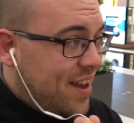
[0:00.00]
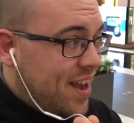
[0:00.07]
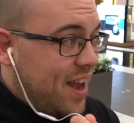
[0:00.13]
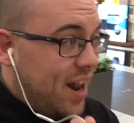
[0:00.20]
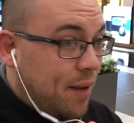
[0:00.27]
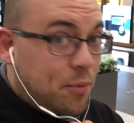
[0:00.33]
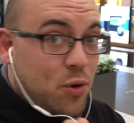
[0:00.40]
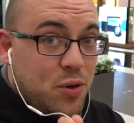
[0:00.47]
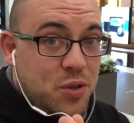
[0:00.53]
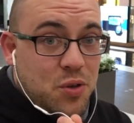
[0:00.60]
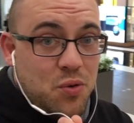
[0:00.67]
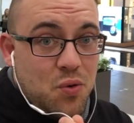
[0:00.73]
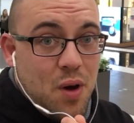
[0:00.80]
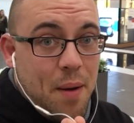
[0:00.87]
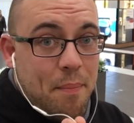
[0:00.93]
and I'm going
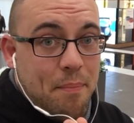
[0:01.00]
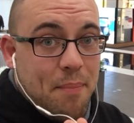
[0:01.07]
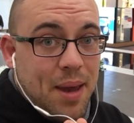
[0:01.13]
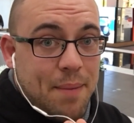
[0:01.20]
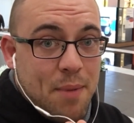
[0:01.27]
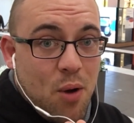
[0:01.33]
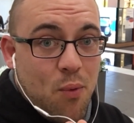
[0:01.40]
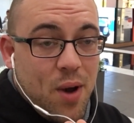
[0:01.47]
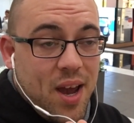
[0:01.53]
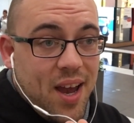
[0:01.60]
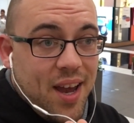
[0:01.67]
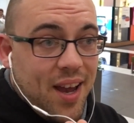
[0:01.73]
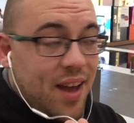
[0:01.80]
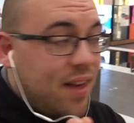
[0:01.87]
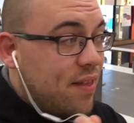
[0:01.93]
to make my
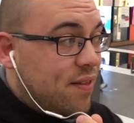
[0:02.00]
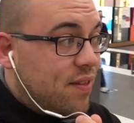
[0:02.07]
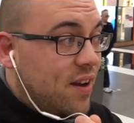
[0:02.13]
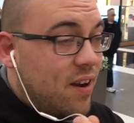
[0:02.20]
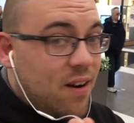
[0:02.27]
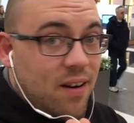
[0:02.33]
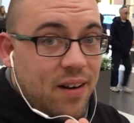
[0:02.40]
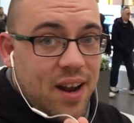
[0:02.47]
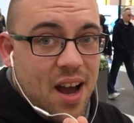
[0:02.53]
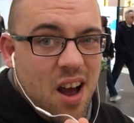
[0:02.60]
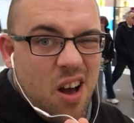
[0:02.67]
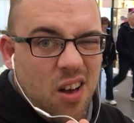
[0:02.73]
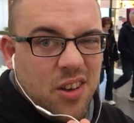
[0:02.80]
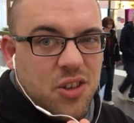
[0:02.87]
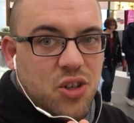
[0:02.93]
way there
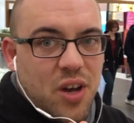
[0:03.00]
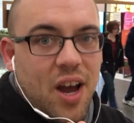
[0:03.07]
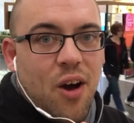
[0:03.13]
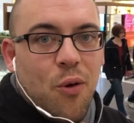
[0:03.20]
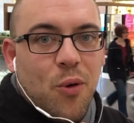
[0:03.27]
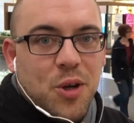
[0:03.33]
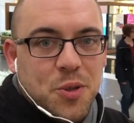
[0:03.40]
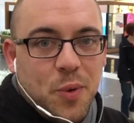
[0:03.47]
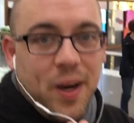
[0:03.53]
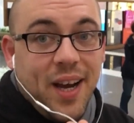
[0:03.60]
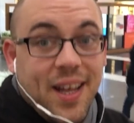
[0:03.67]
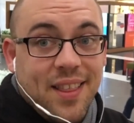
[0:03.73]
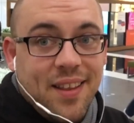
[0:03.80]
now. I'll show you how it works when I get